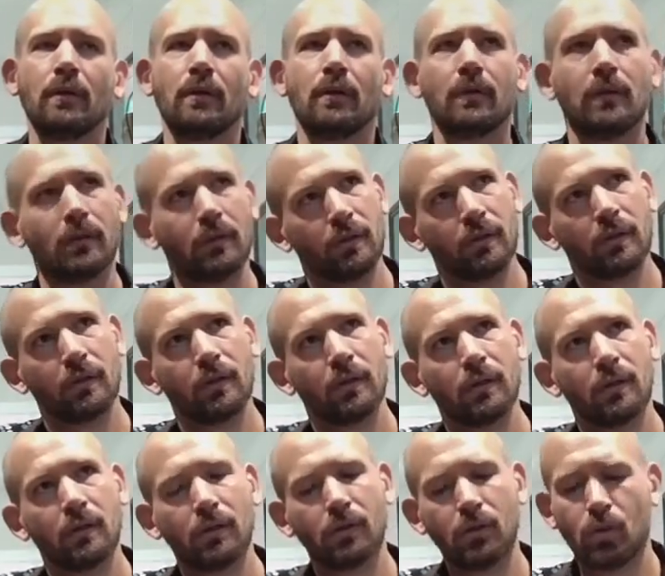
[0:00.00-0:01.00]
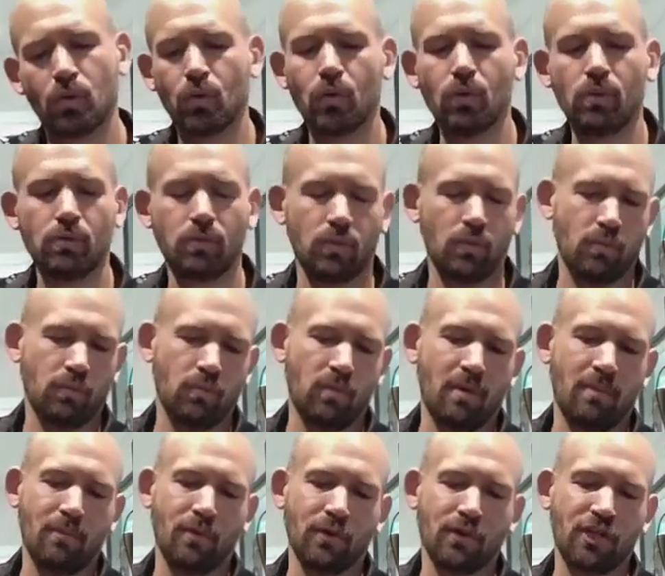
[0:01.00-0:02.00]
Ooh,
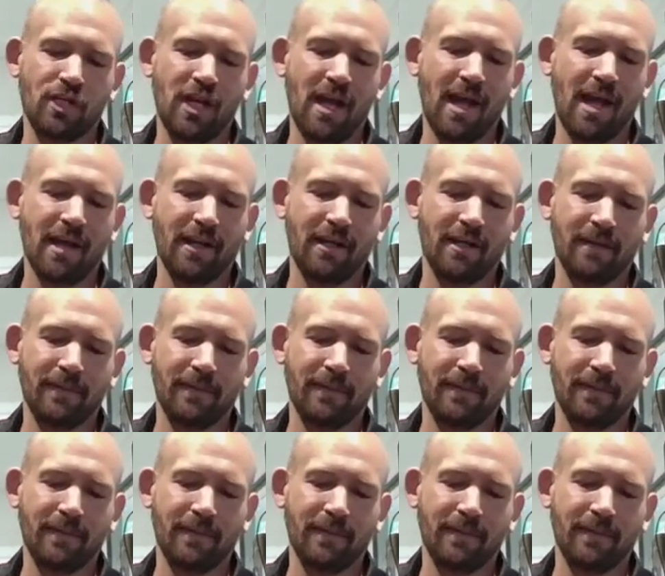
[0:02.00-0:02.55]
one more check.